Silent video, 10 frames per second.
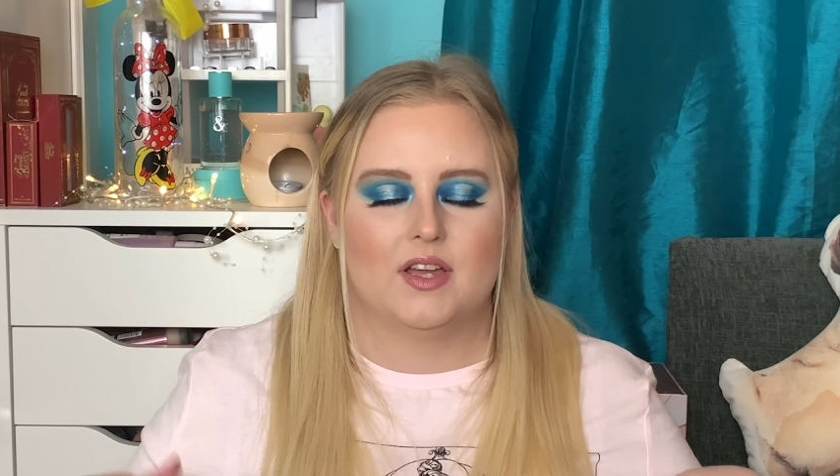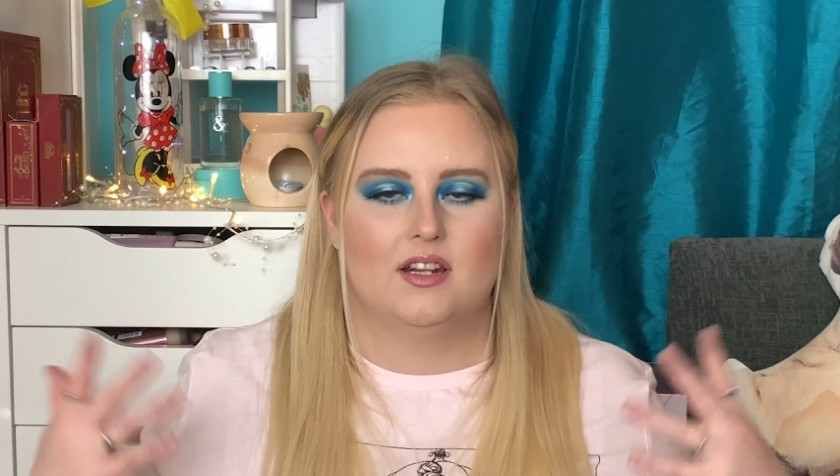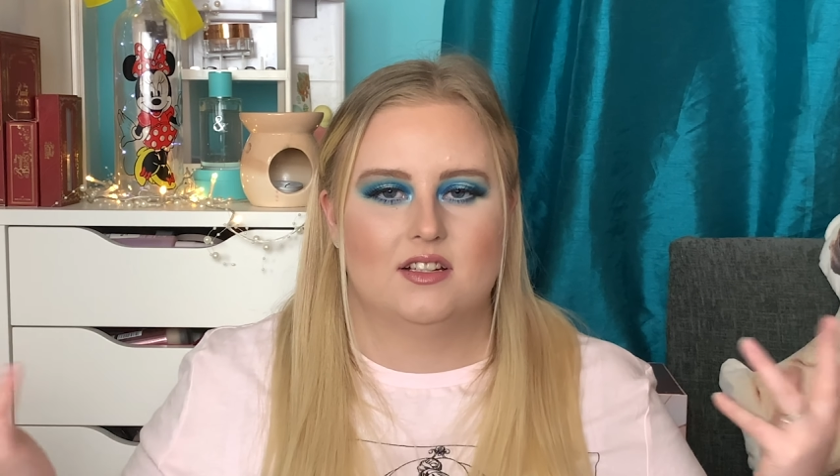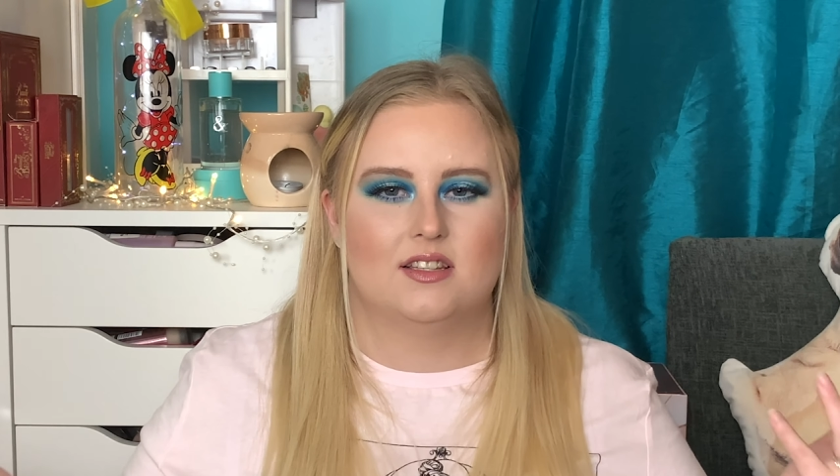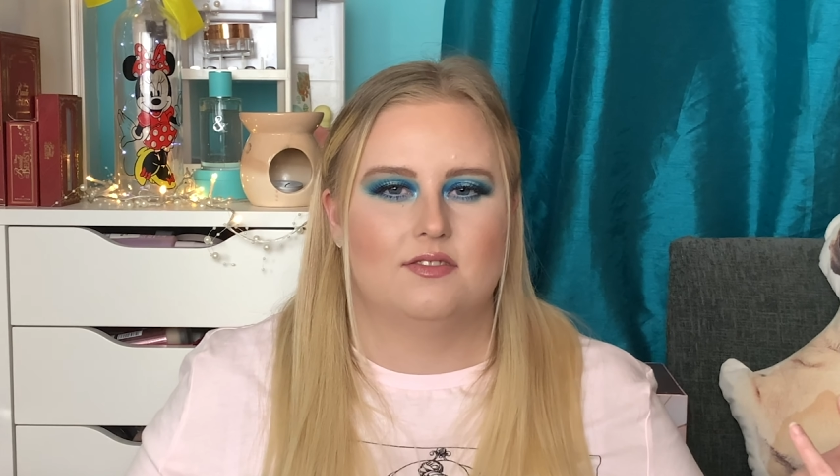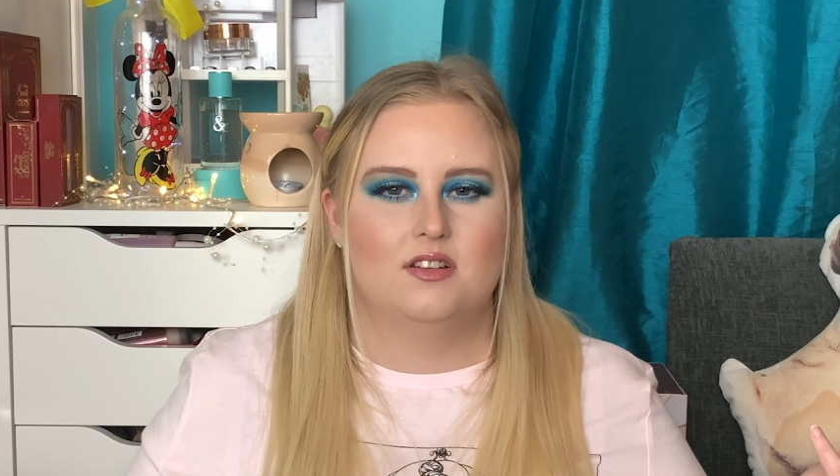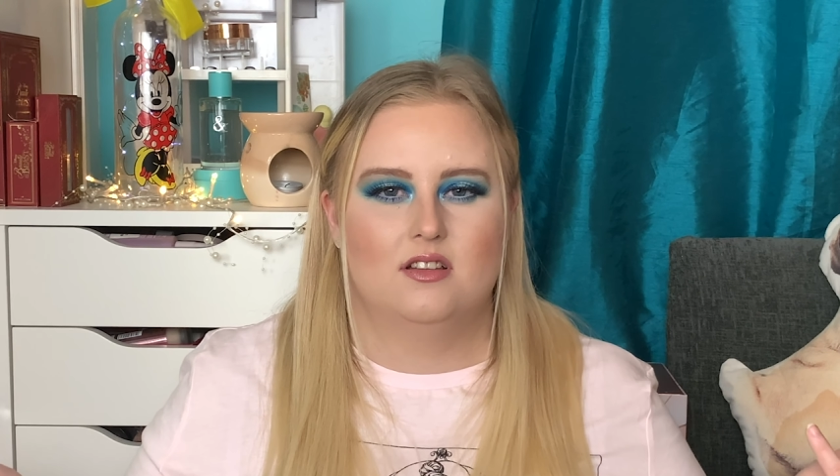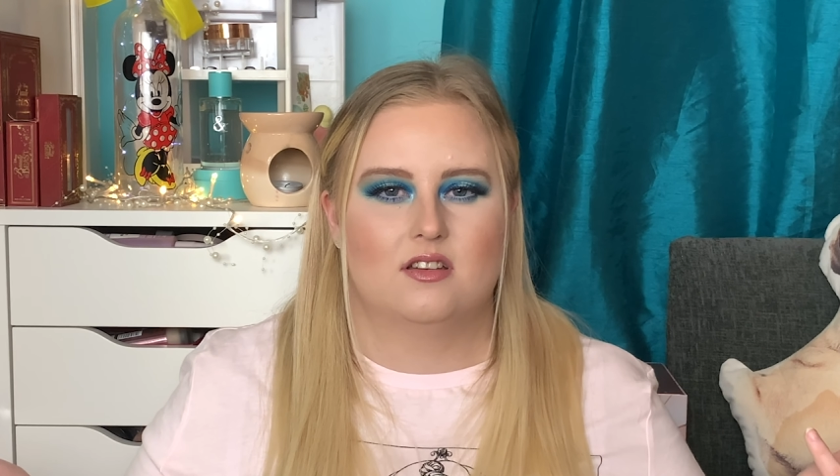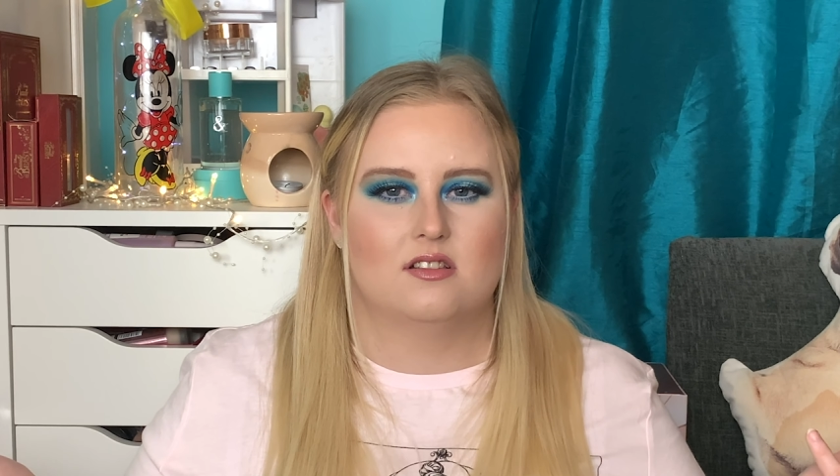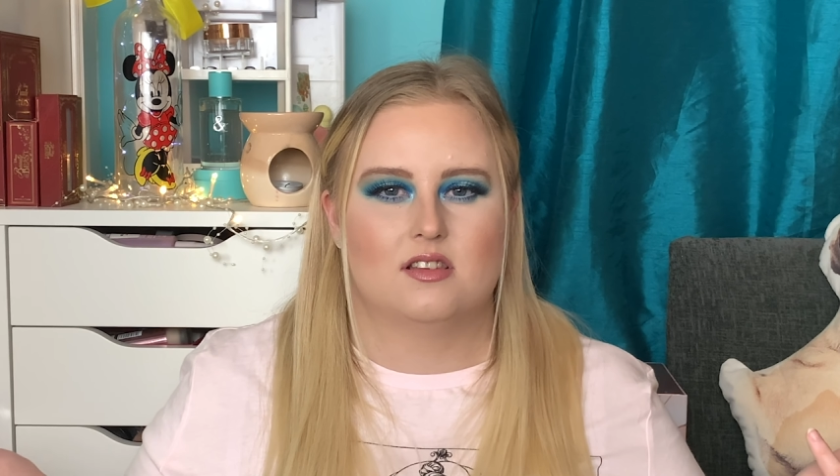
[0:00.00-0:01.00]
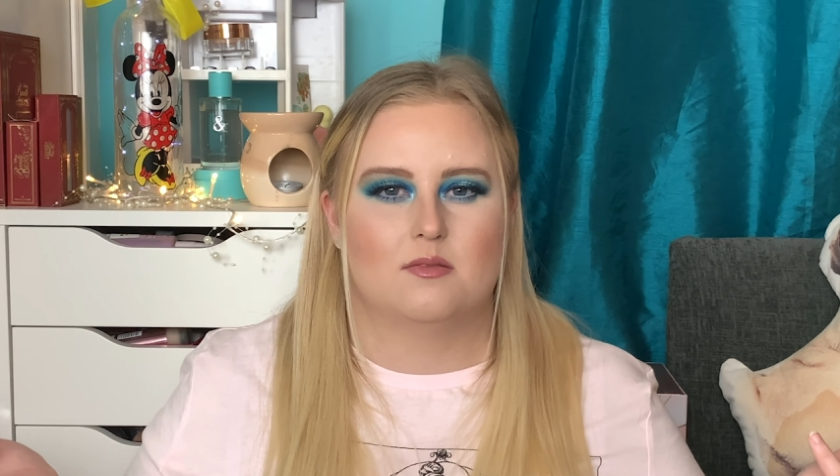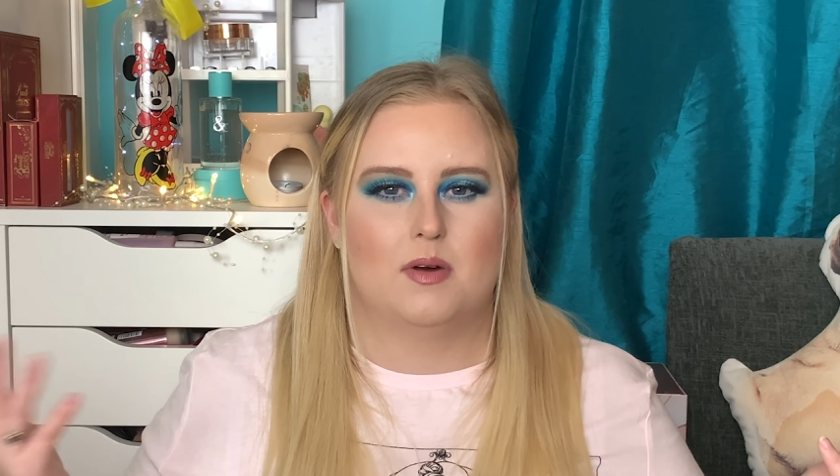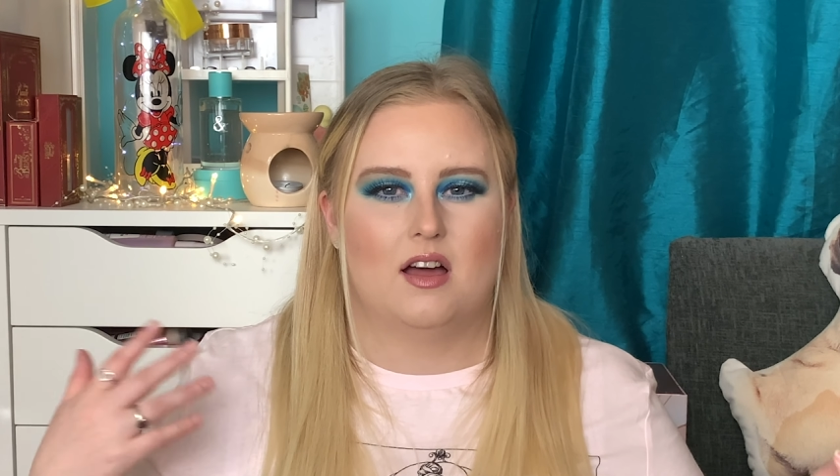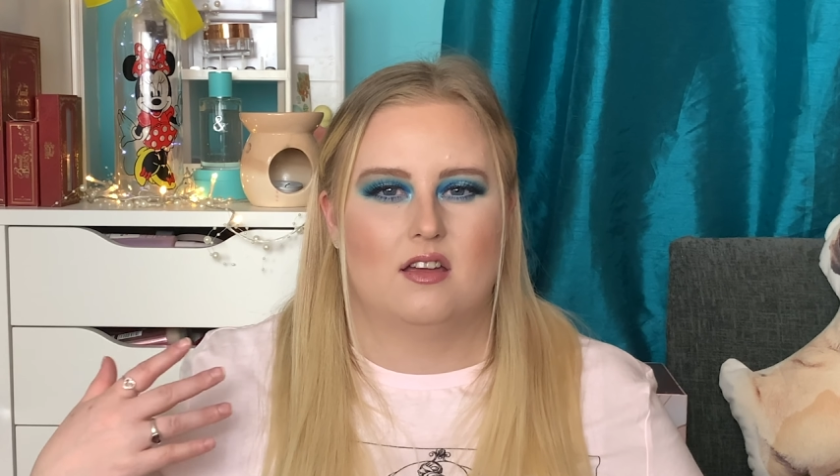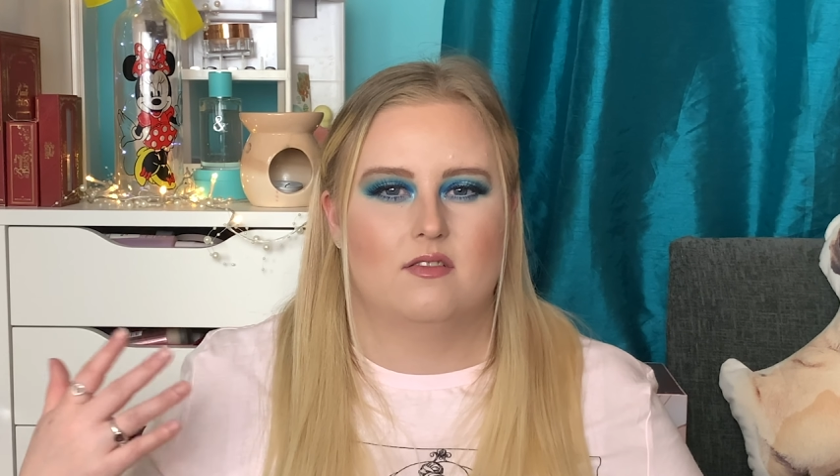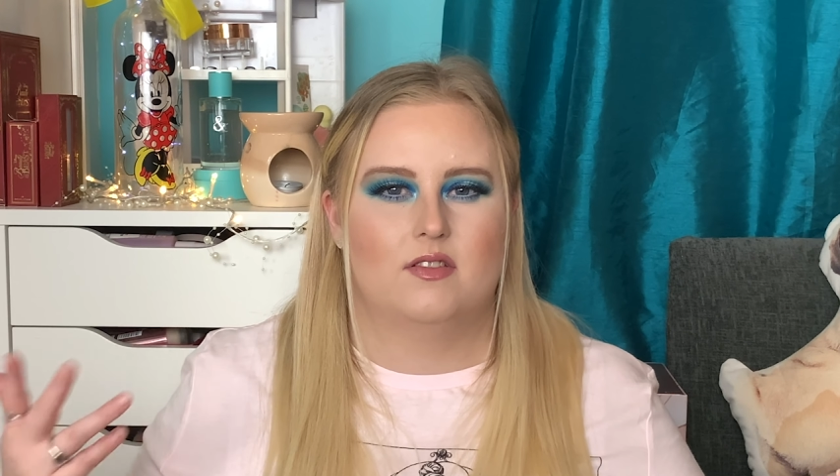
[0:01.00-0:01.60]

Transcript: And I definitely consider buying